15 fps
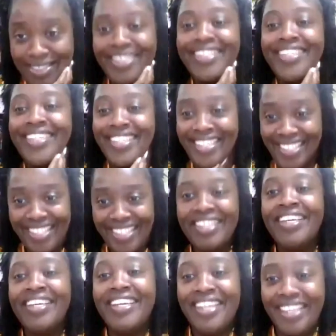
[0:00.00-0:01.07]
Instead of you
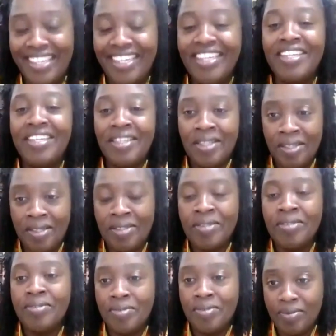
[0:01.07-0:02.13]
ordering
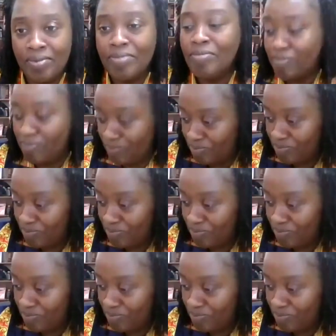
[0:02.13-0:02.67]
one at a time,